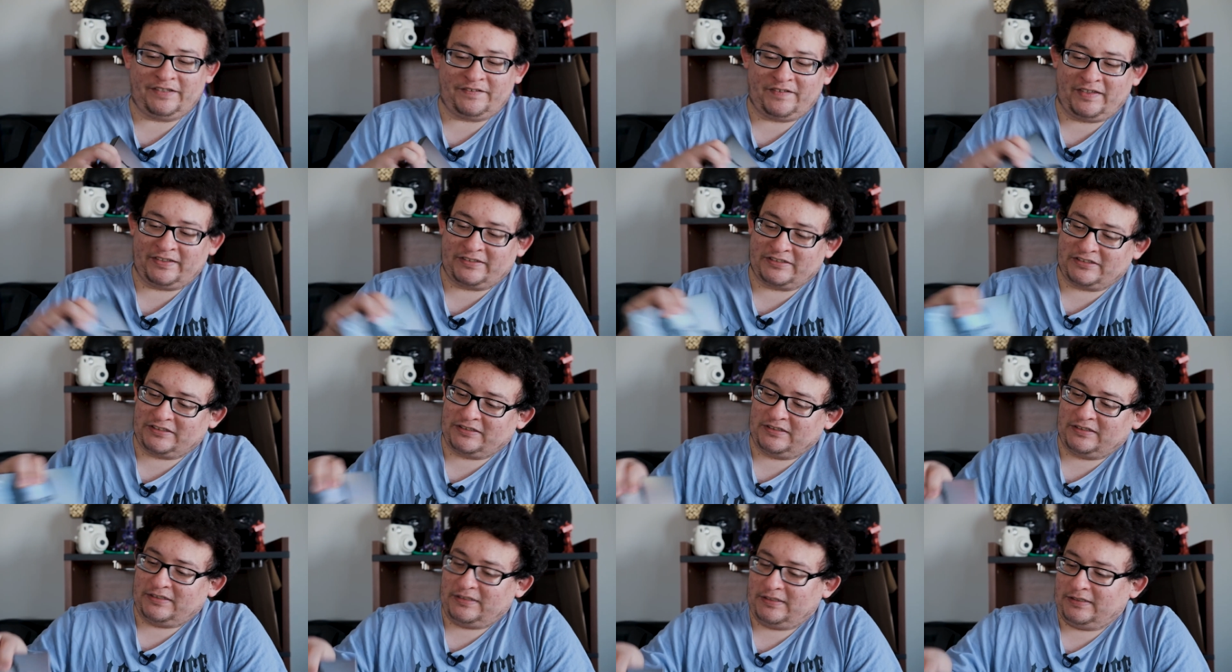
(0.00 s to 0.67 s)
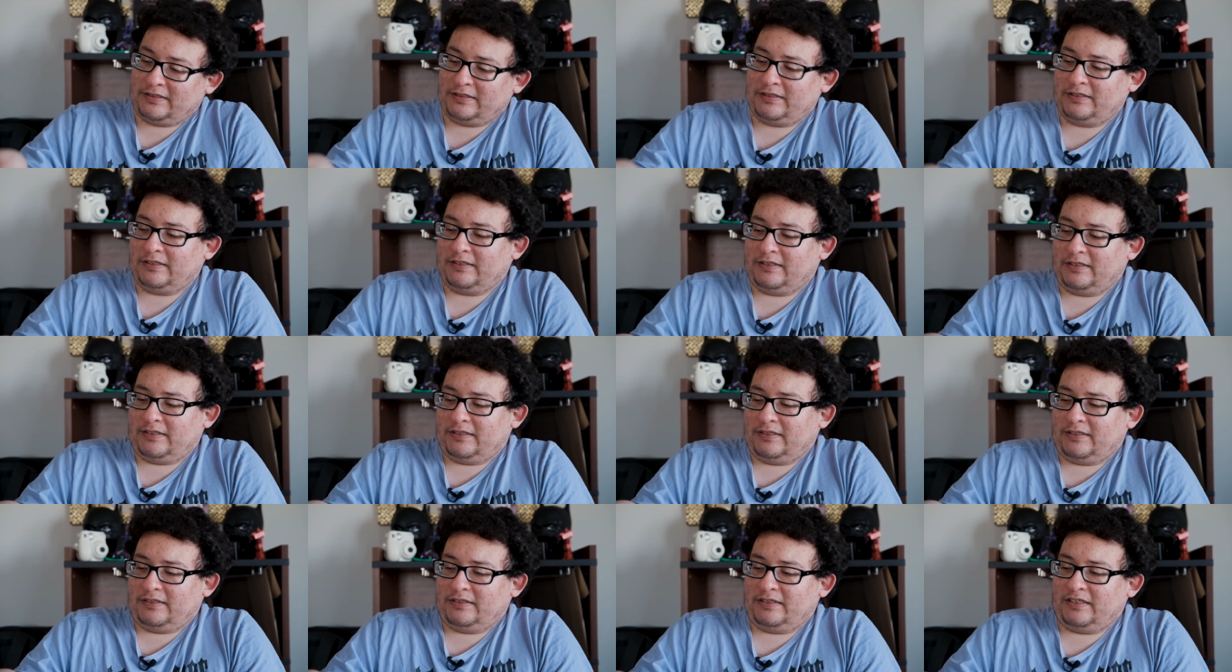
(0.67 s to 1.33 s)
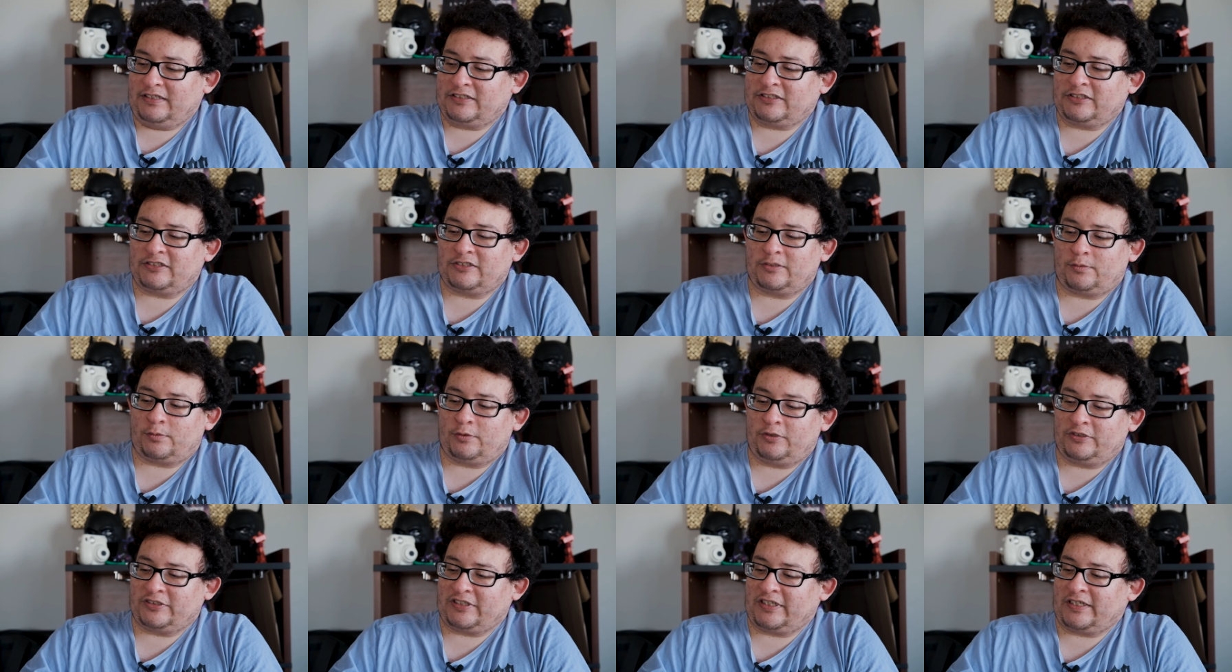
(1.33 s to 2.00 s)
That's just the
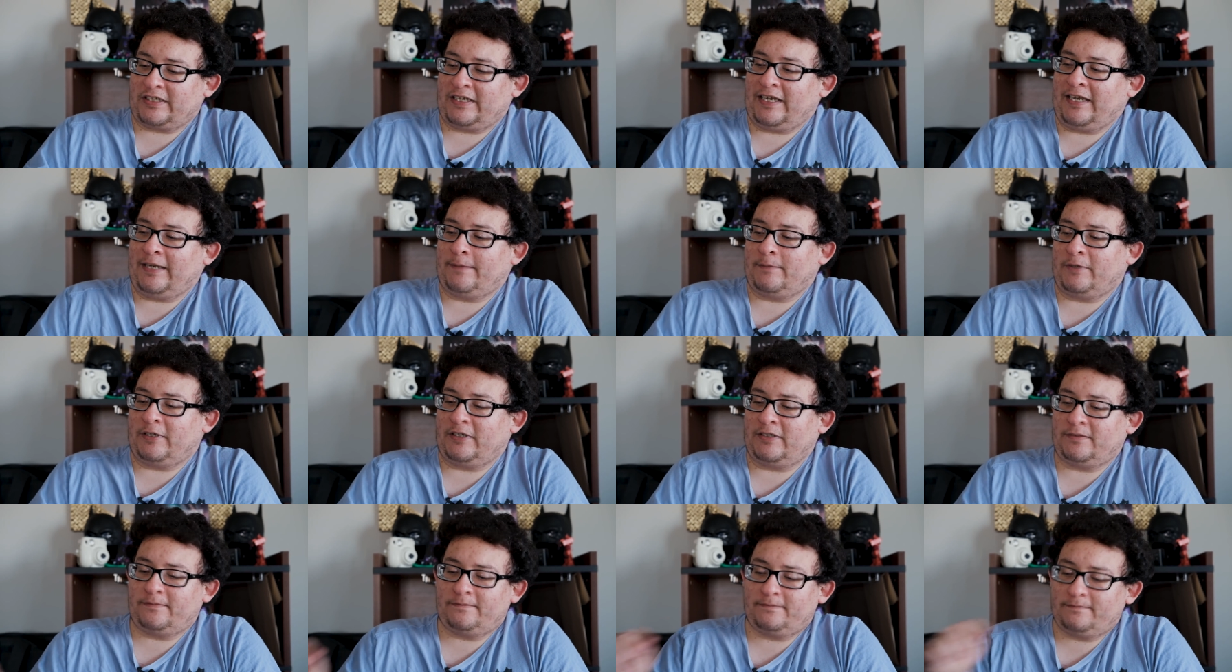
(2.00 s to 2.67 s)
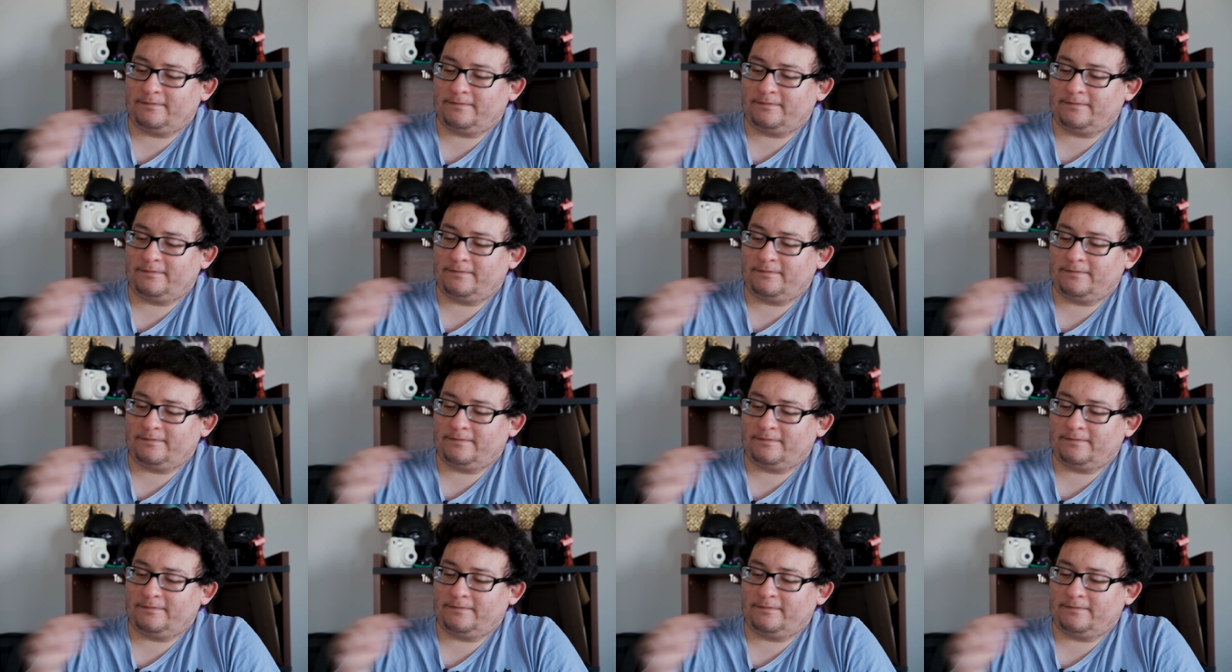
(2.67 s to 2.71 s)
rules of the game, huh?